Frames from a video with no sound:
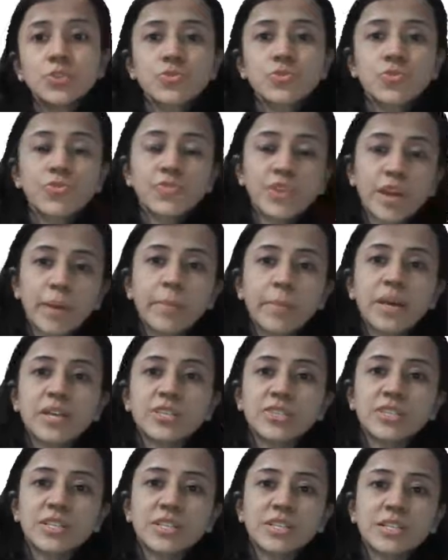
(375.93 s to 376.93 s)
We are
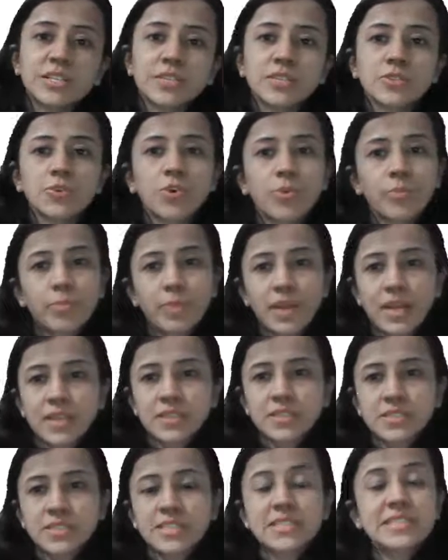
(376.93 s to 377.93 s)
measuring this compliance.
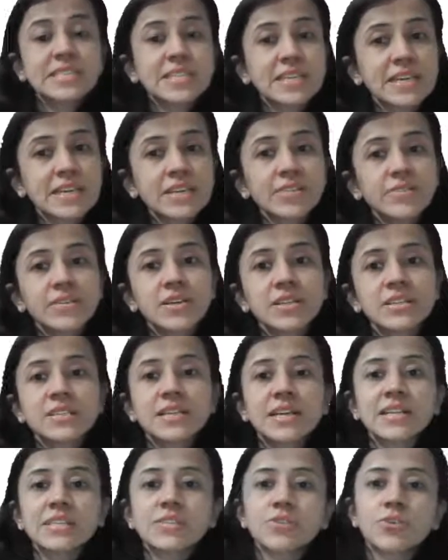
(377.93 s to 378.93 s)
And second one,
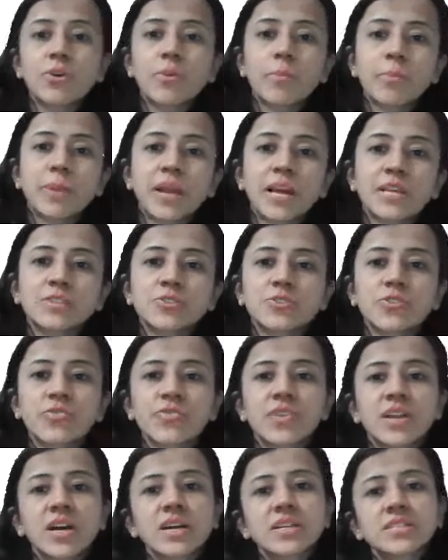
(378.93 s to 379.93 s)
that is compliance of
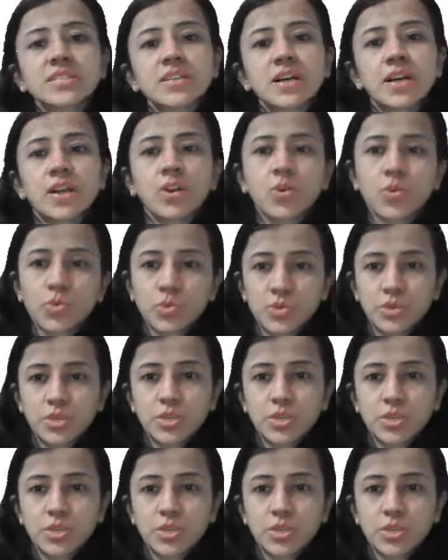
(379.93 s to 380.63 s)
lungs alone,